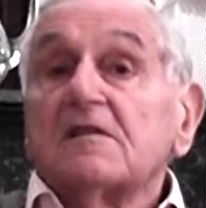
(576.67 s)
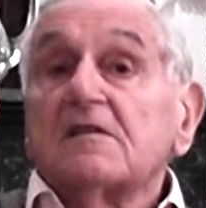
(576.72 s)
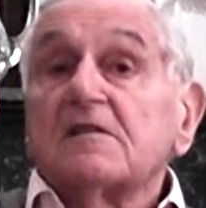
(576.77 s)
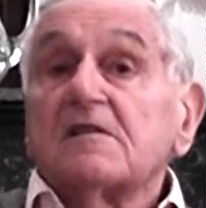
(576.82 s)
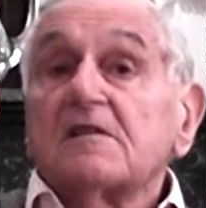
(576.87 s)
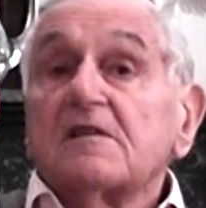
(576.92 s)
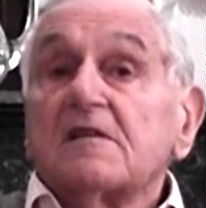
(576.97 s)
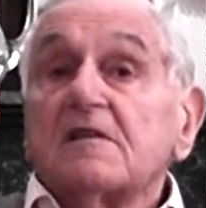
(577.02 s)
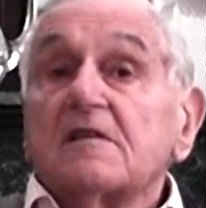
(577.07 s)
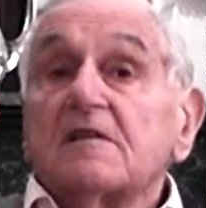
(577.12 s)

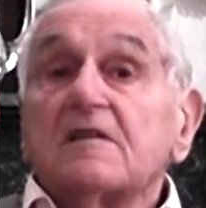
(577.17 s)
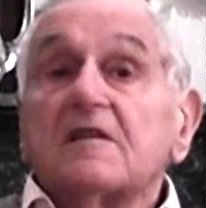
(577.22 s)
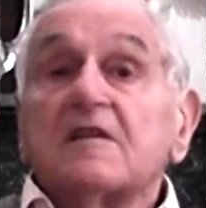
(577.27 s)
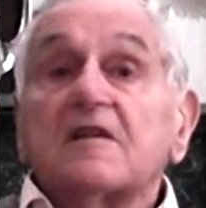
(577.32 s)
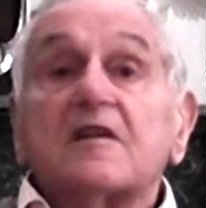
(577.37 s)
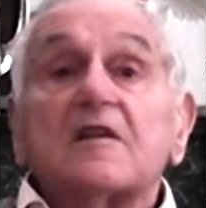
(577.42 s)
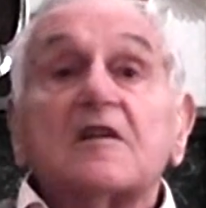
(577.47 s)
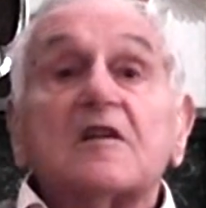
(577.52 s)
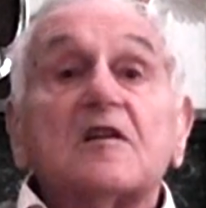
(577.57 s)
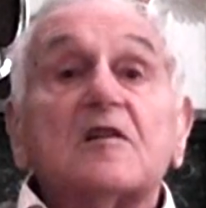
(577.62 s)
and
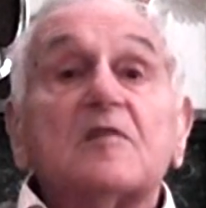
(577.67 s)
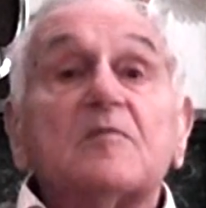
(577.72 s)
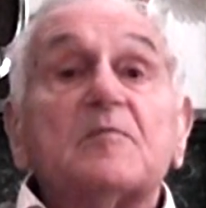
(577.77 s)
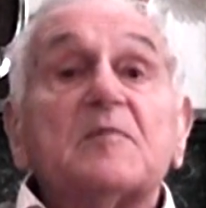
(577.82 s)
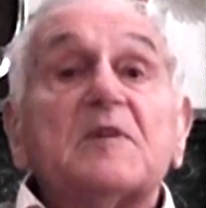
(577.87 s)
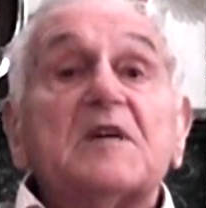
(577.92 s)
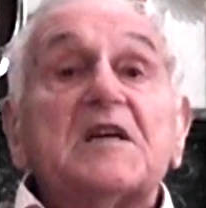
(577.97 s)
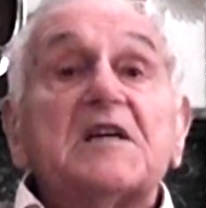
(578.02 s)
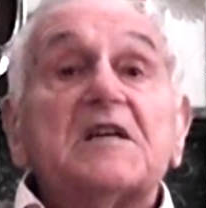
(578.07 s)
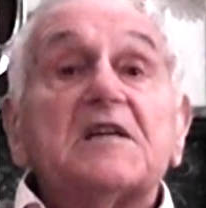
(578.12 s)
pretty
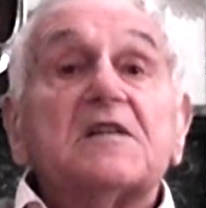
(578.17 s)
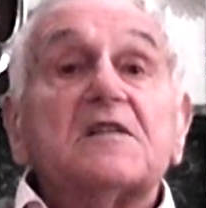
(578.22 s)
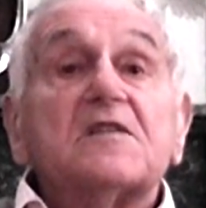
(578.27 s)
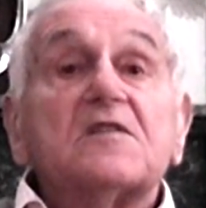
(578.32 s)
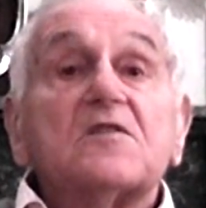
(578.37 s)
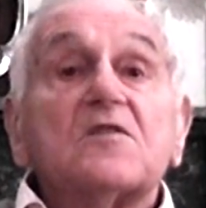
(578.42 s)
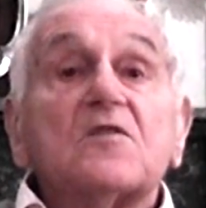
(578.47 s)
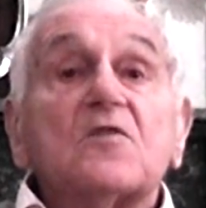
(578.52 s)
maids